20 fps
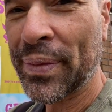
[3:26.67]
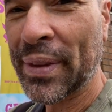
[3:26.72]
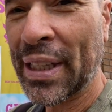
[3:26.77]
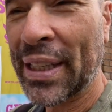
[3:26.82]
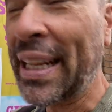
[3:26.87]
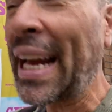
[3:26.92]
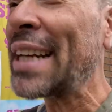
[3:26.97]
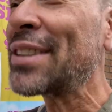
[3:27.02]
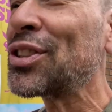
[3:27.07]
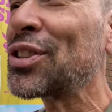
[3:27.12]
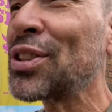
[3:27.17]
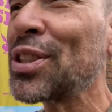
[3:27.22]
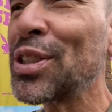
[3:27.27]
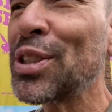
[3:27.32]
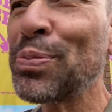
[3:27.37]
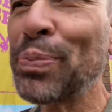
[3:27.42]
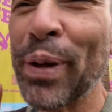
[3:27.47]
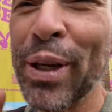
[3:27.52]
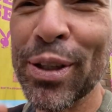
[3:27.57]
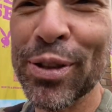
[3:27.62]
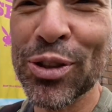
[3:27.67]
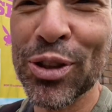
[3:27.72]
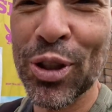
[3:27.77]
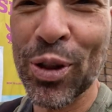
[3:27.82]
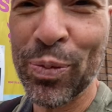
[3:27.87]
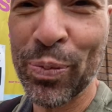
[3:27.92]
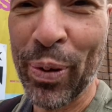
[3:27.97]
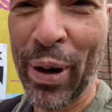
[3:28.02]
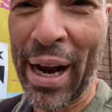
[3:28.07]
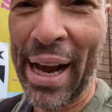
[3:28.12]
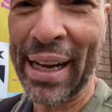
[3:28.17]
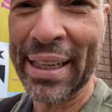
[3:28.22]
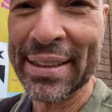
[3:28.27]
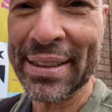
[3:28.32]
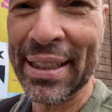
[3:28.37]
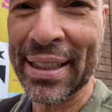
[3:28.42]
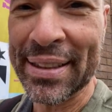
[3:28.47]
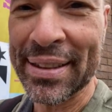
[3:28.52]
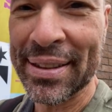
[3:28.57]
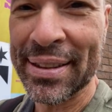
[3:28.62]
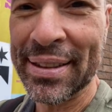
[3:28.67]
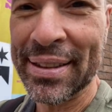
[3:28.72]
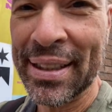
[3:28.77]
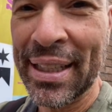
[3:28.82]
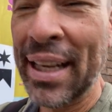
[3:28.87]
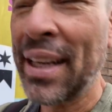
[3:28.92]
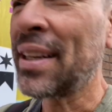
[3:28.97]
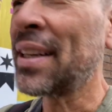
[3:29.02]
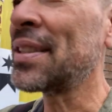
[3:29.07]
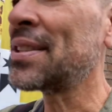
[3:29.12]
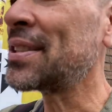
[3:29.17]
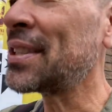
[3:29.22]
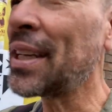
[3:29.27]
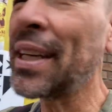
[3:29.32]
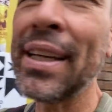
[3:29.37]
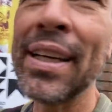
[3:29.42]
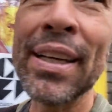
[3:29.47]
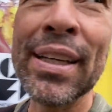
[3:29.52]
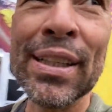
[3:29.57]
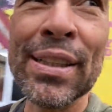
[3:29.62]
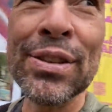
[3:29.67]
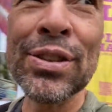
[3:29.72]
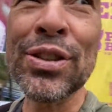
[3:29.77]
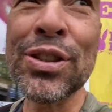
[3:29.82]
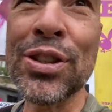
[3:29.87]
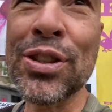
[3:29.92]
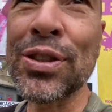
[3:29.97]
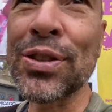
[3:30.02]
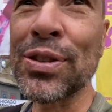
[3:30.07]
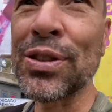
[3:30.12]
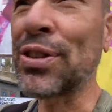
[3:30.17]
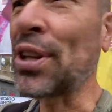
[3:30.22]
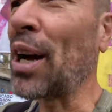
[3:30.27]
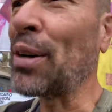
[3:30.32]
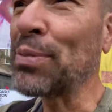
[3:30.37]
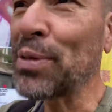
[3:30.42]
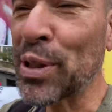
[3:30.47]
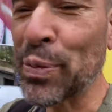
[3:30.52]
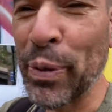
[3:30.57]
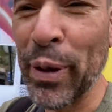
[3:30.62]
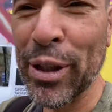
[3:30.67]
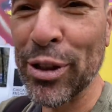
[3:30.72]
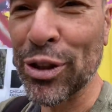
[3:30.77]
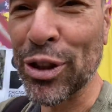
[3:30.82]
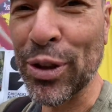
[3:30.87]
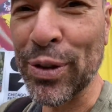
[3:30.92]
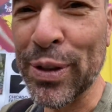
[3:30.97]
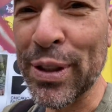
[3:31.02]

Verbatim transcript: That's the spiritual practice. You see, some spiritual